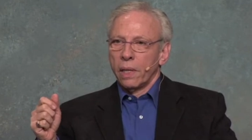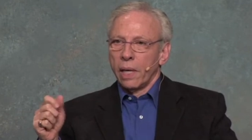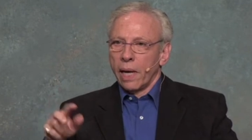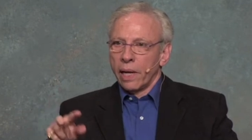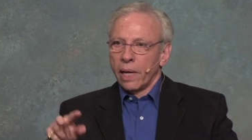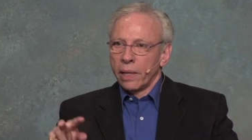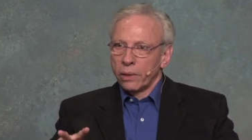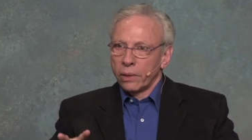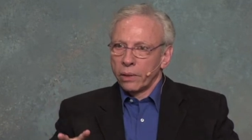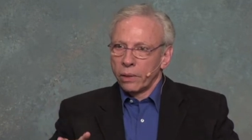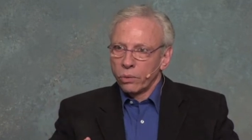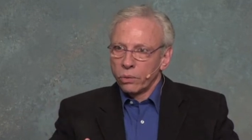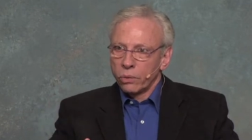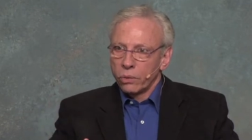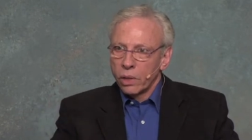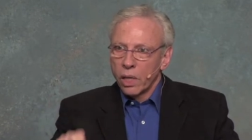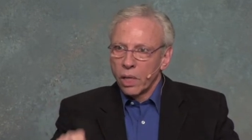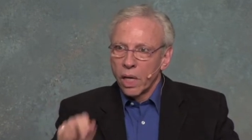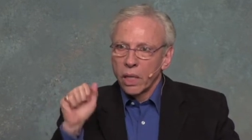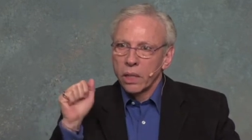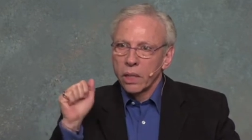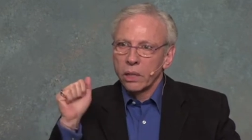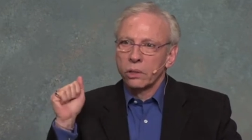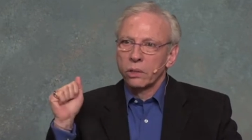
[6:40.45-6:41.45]
and you
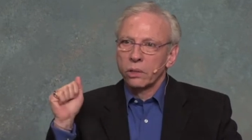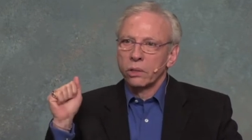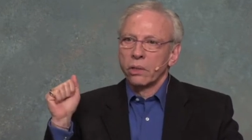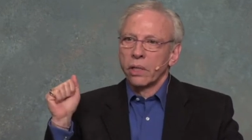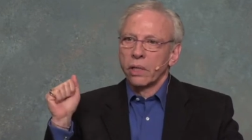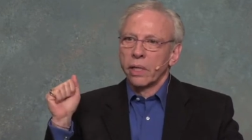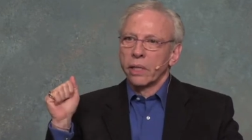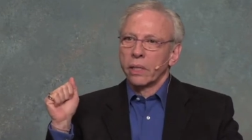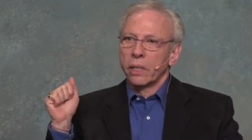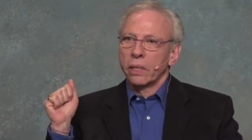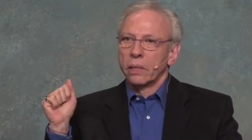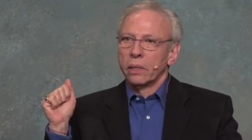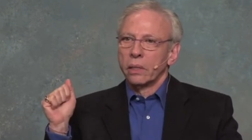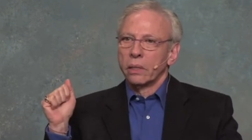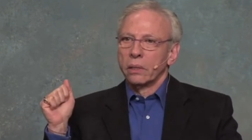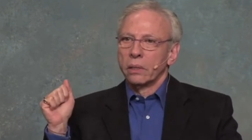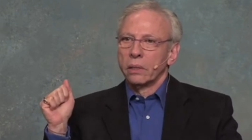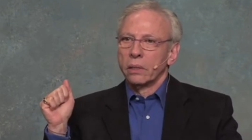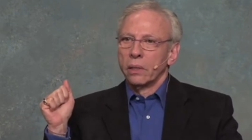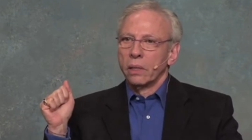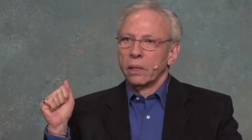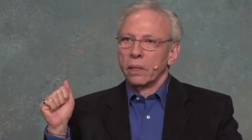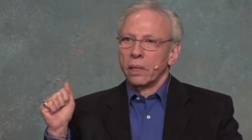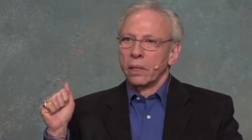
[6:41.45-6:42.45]
cut a string,
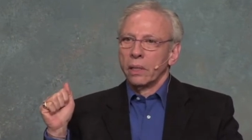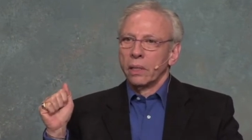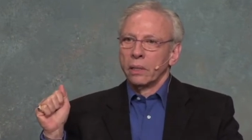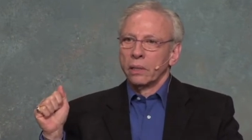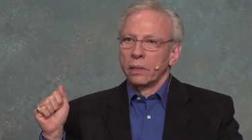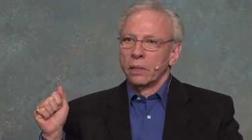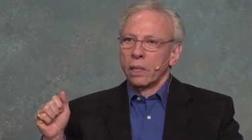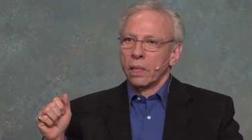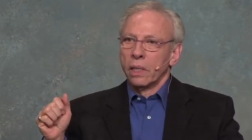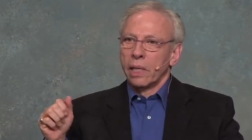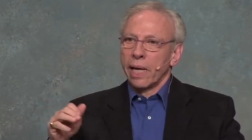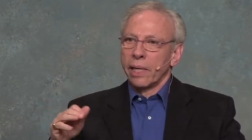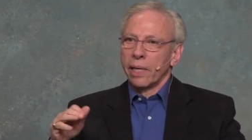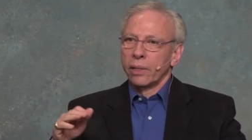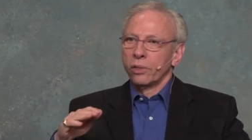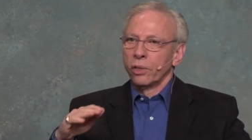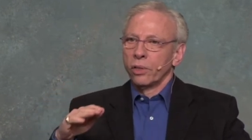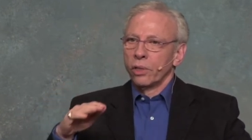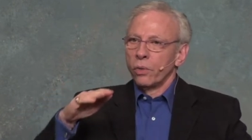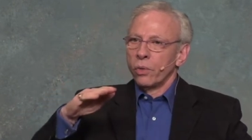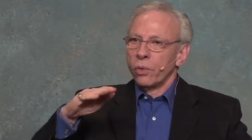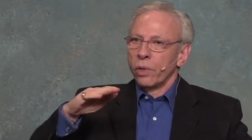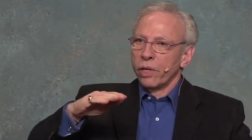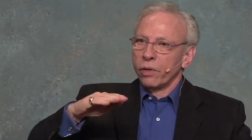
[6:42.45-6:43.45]
and to that
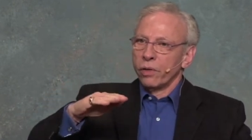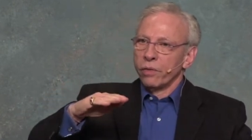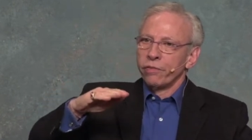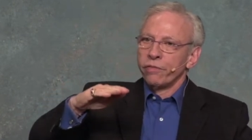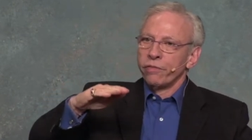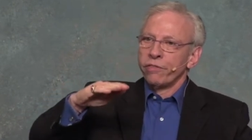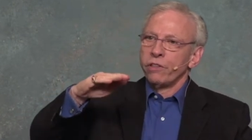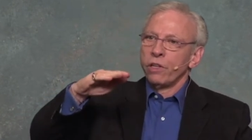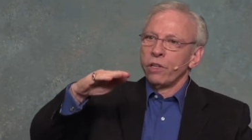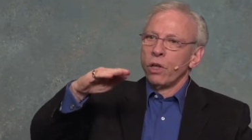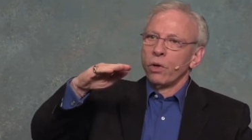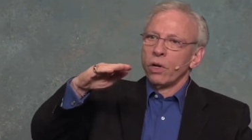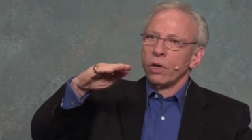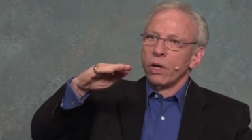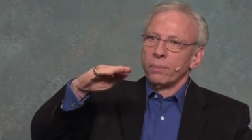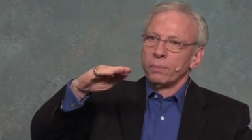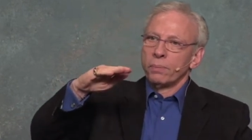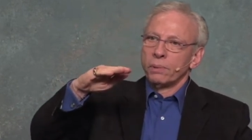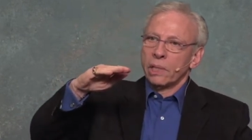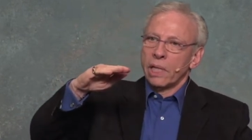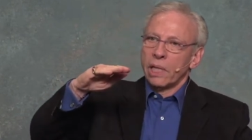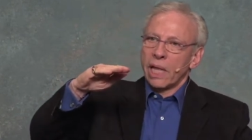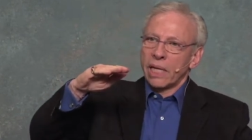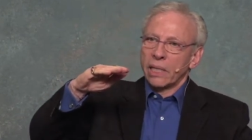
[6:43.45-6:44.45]
degree you float up
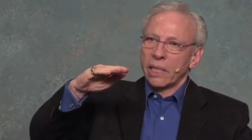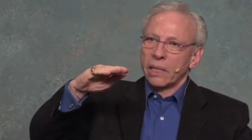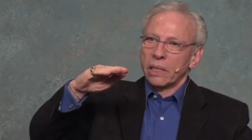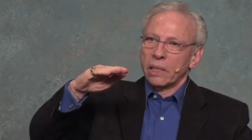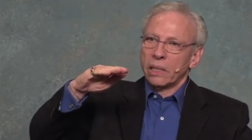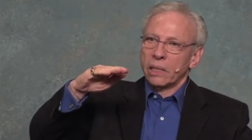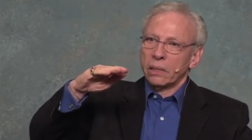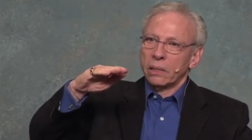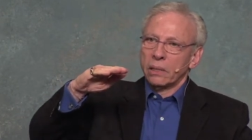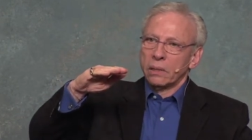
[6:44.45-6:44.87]
slightly.